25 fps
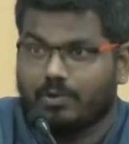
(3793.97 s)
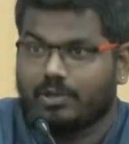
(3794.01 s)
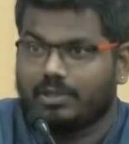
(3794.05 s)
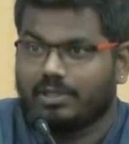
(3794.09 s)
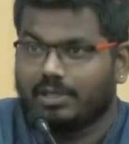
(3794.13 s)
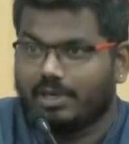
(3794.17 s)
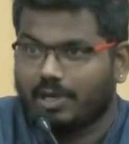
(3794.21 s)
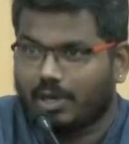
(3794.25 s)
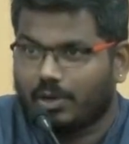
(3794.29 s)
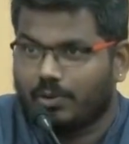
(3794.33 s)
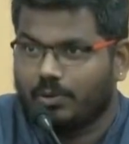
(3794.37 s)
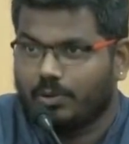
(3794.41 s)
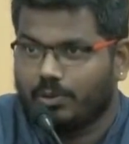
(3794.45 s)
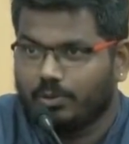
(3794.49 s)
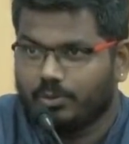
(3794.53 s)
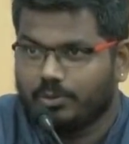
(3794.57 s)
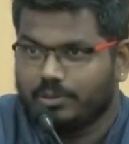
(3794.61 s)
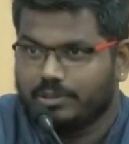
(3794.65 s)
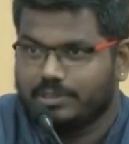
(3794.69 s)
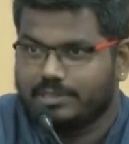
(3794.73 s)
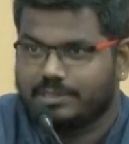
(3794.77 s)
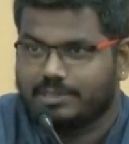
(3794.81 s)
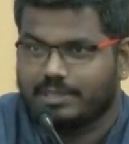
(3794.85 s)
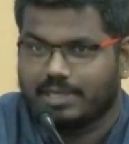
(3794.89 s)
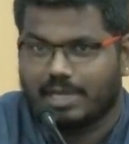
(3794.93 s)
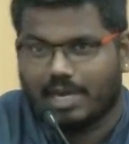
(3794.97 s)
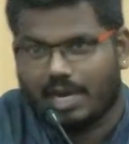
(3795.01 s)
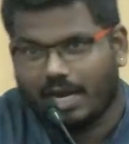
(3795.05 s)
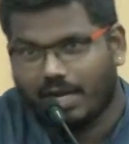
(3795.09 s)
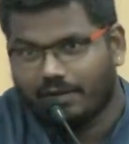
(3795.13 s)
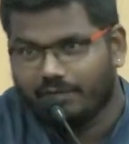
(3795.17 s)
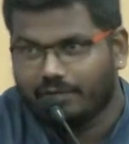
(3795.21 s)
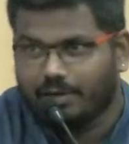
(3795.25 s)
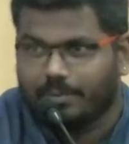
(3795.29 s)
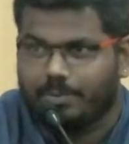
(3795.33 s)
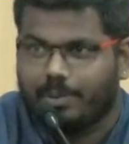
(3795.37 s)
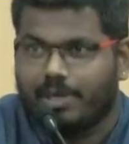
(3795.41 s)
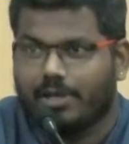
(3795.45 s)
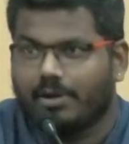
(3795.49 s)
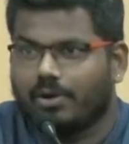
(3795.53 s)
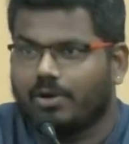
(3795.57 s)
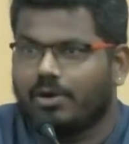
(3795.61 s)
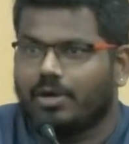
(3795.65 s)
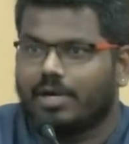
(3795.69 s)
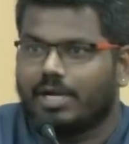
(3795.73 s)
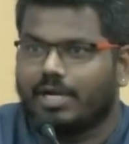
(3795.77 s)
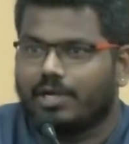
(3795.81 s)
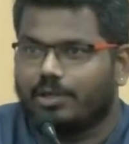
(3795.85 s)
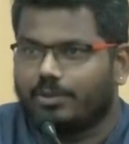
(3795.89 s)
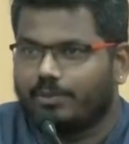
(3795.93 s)
what are the ground rules, and we'll play
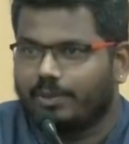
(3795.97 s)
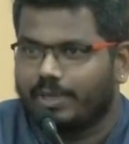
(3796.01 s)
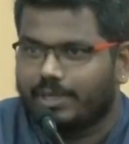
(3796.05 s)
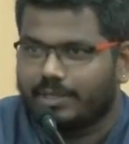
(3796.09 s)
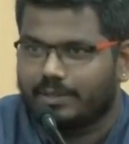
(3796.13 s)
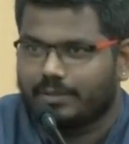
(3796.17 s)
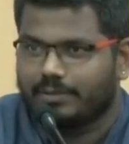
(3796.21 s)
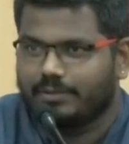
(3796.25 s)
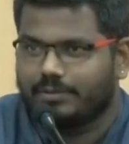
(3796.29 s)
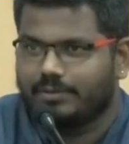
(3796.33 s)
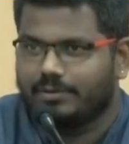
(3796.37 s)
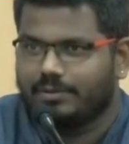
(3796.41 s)
according to it.